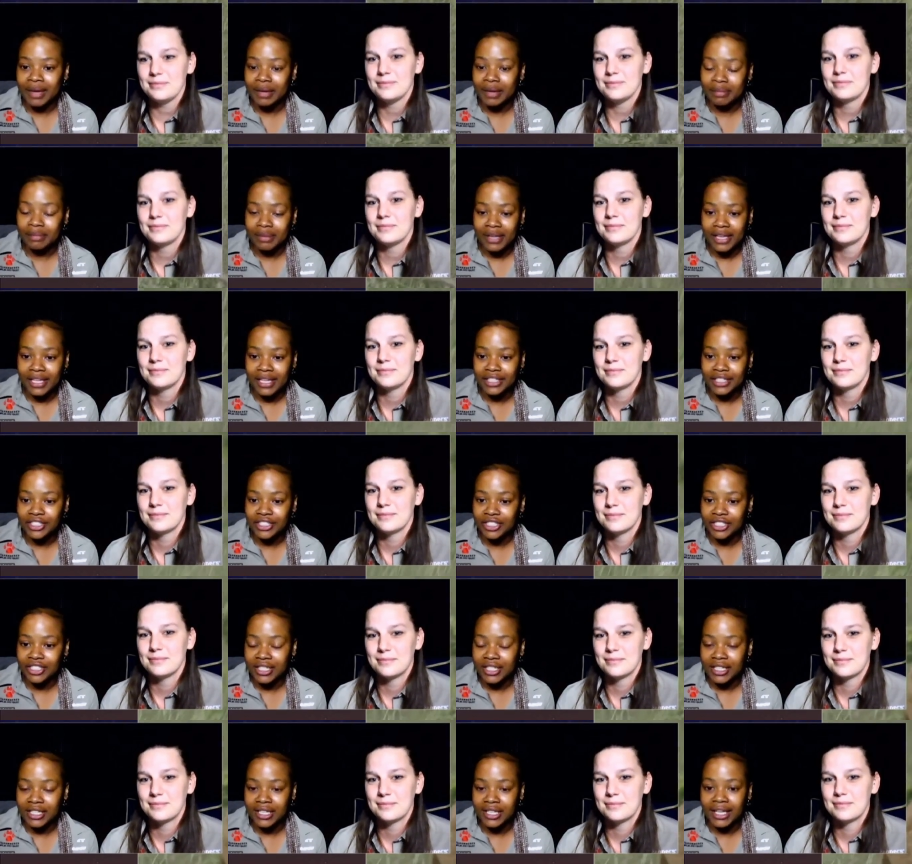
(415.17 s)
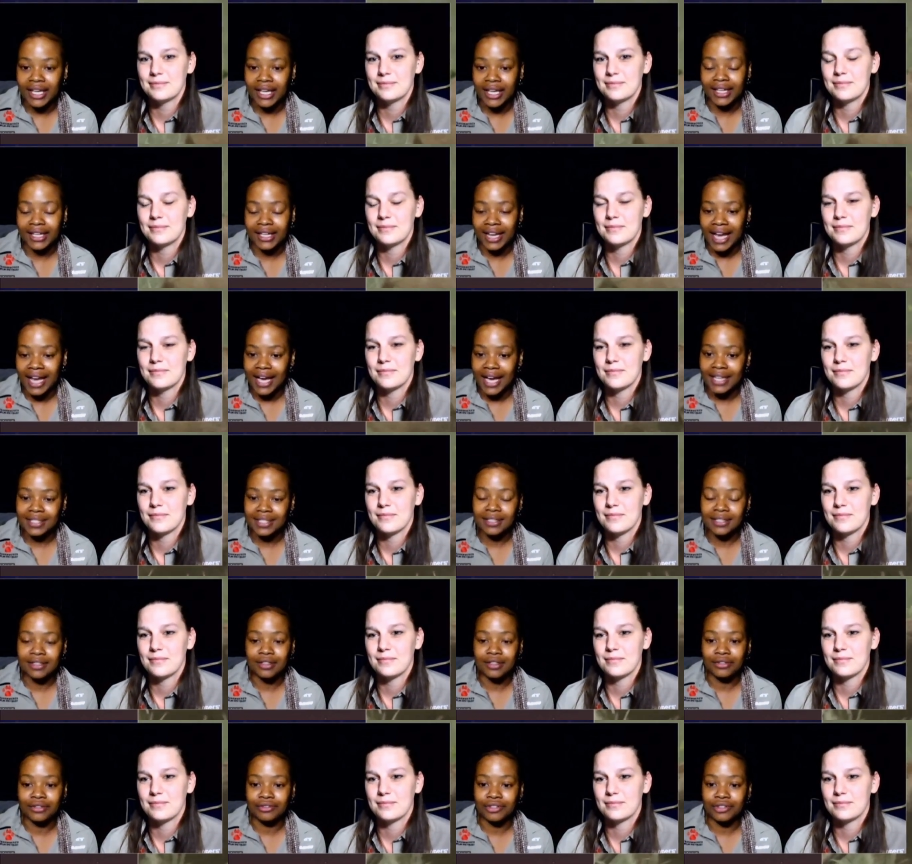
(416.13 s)
Speaker 1: PhD in lines in
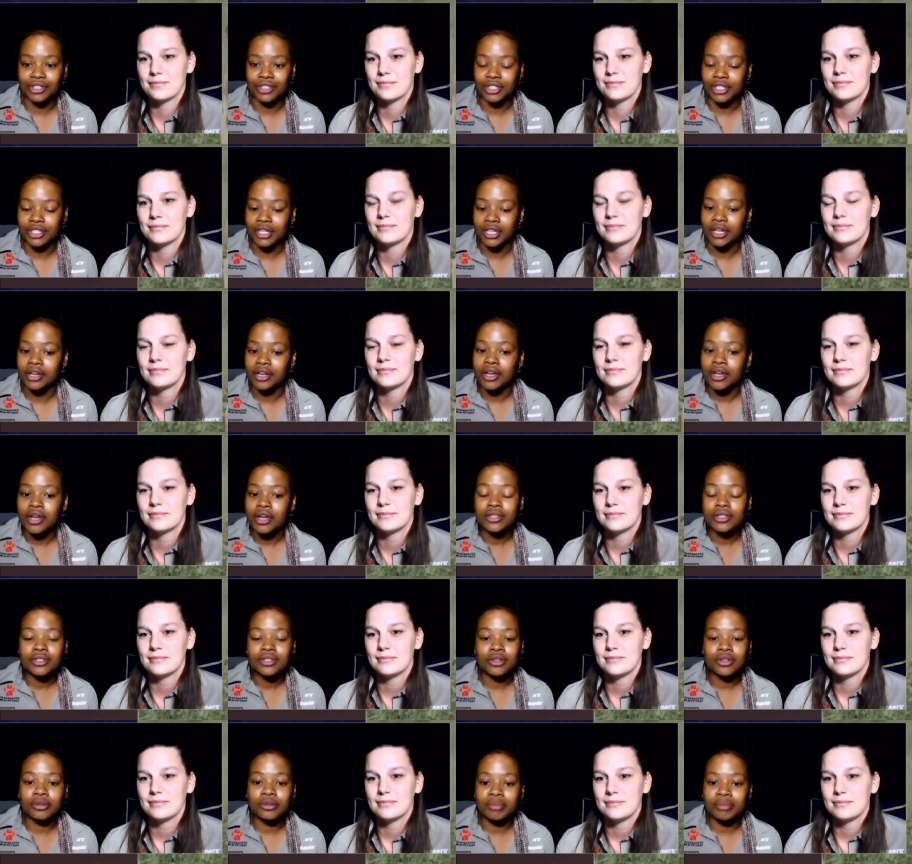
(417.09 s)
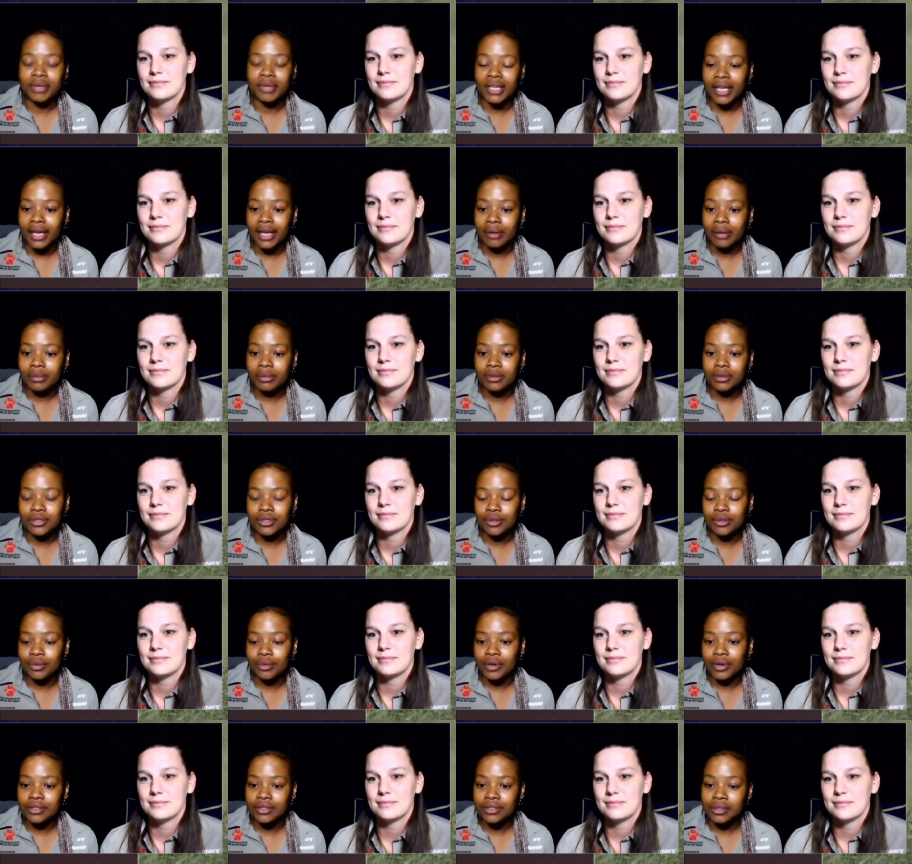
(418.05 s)
the future. So being able to
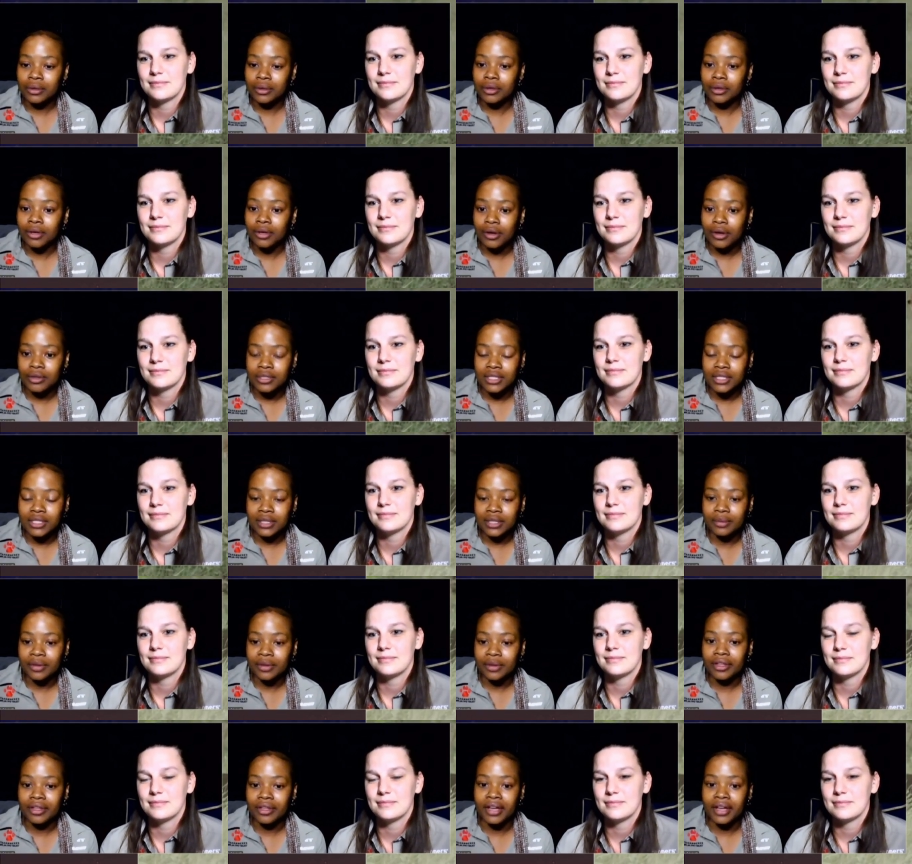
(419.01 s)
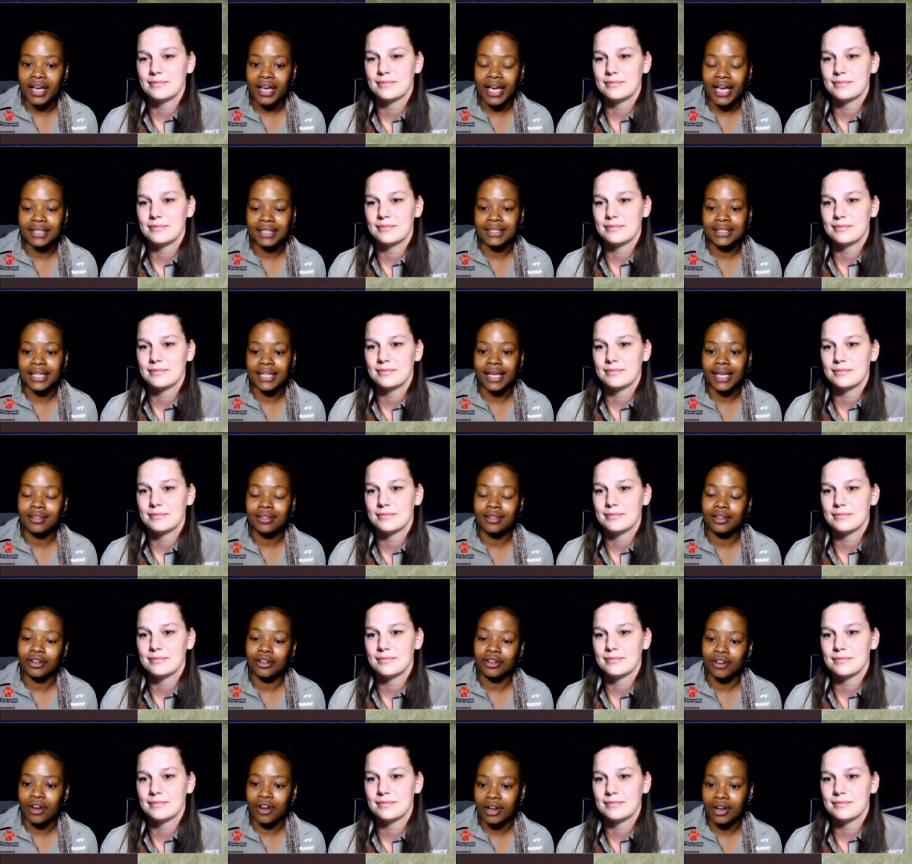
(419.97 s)
work so closely with her and gain the
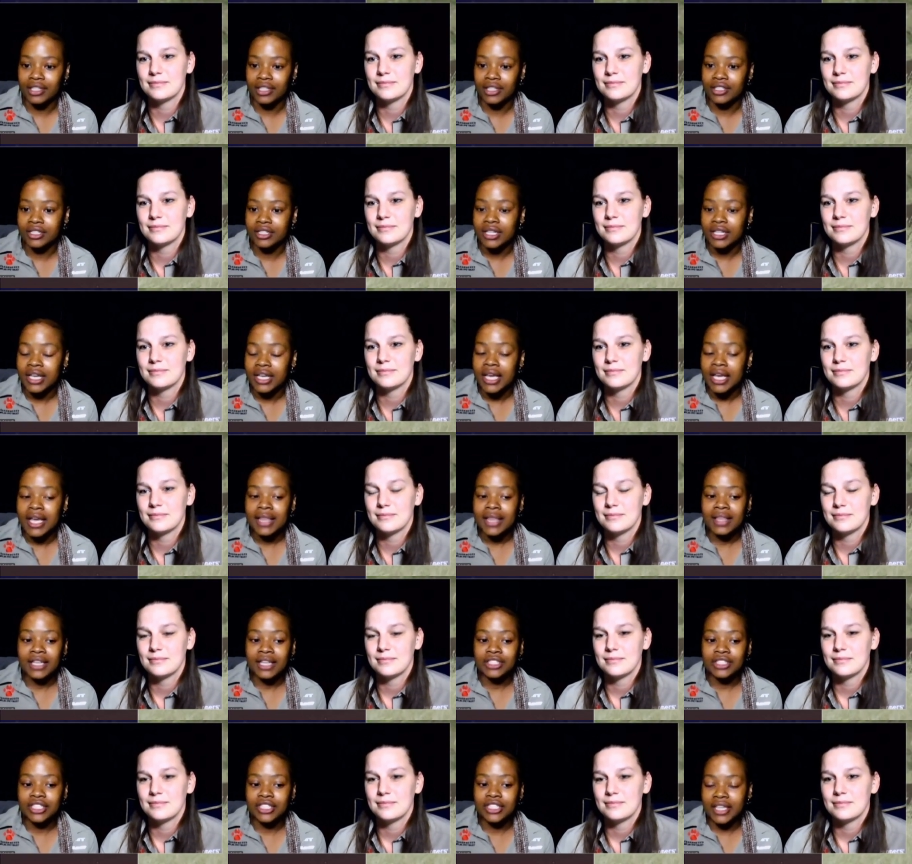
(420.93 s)
knowledge that she